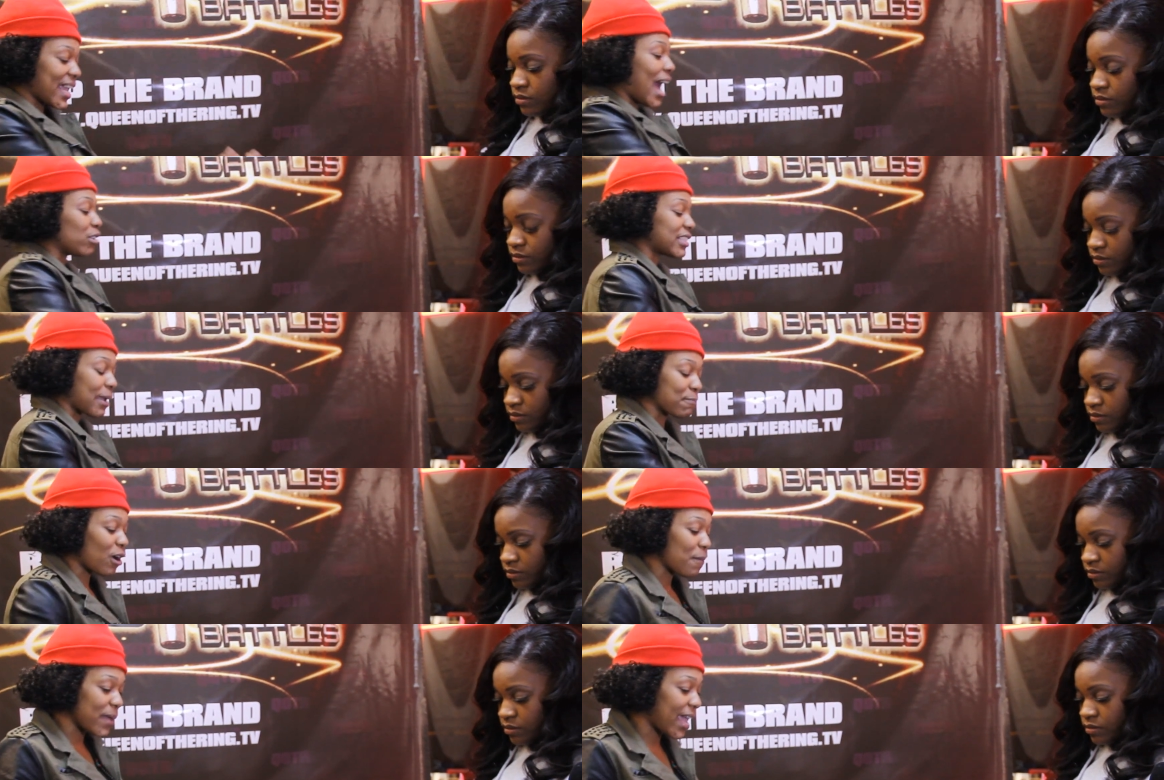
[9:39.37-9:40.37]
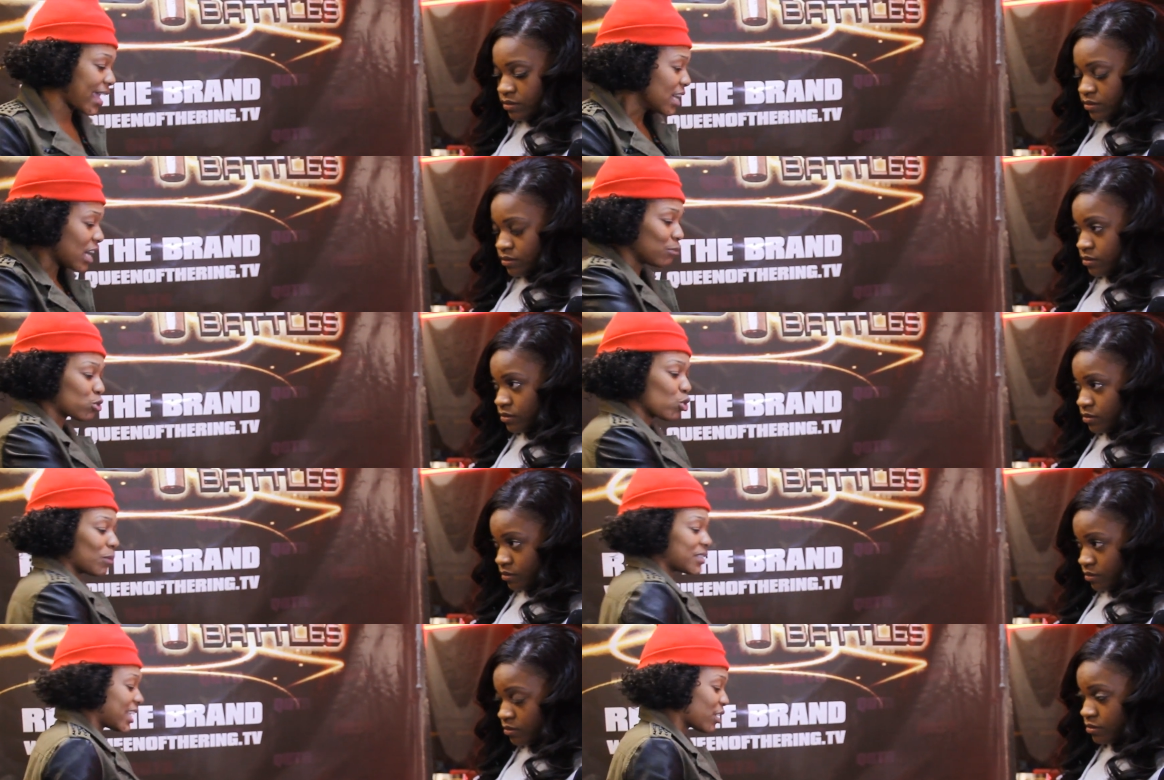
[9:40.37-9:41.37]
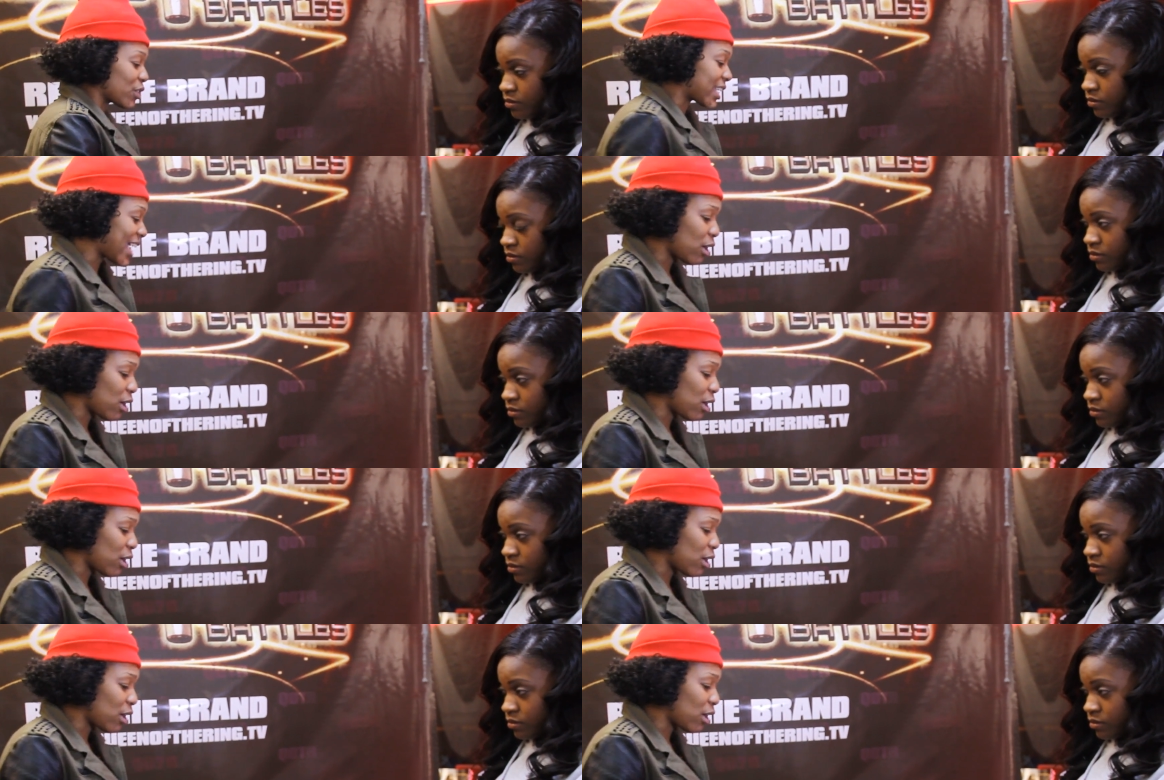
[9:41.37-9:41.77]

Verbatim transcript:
Speaker 1: in your house like, bruh, man, come through. I'm sitting on your